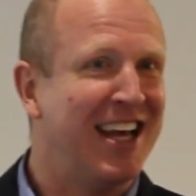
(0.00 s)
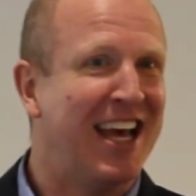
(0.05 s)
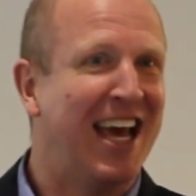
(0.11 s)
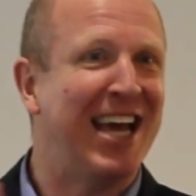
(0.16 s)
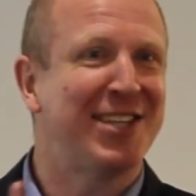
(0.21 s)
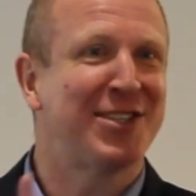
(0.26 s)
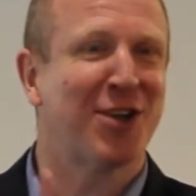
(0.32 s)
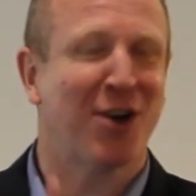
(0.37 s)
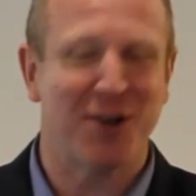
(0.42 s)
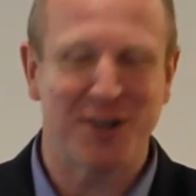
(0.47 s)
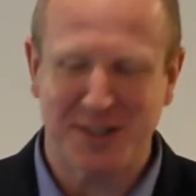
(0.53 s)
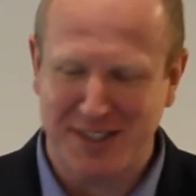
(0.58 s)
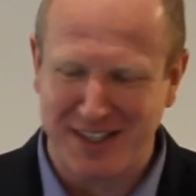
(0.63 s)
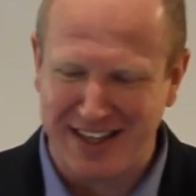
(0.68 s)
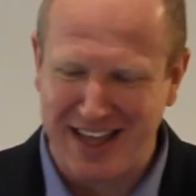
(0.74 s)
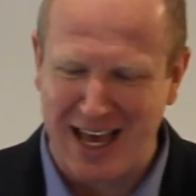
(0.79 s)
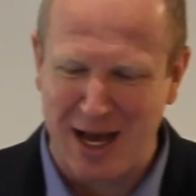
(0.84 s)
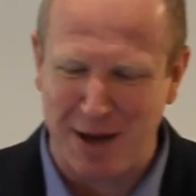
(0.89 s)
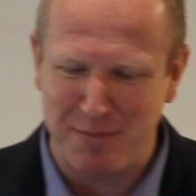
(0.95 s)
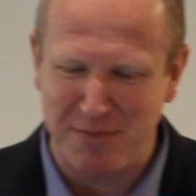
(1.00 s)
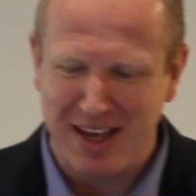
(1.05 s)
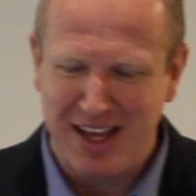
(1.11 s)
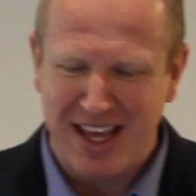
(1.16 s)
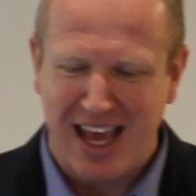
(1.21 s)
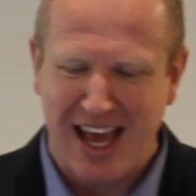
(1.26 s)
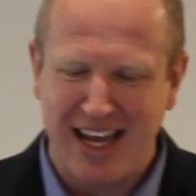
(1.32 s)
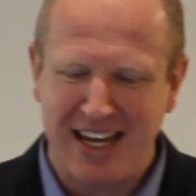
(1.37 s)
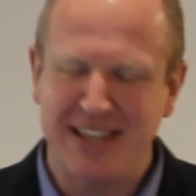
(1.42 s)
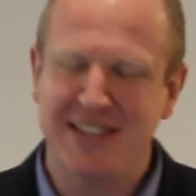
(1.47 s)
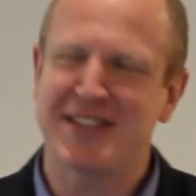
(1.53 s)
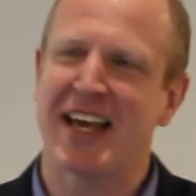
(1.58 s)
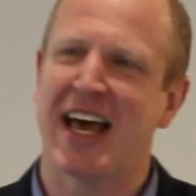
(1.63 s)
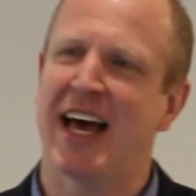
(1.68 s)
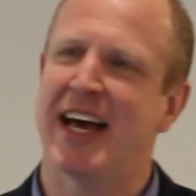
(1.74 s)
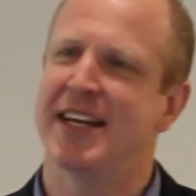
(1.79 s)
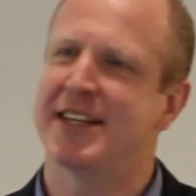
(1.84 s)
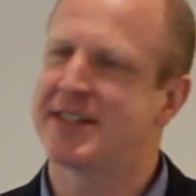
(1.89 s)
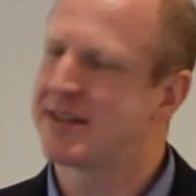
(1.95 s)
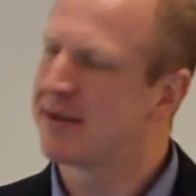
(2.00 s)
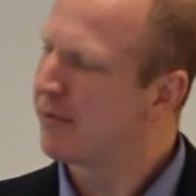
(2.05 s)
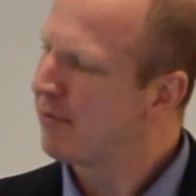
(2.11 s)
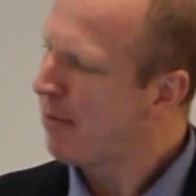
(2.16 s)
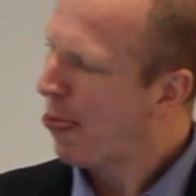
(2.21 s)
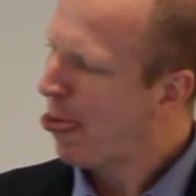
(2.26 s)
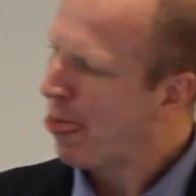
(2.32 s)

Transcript: He turns to them and he says,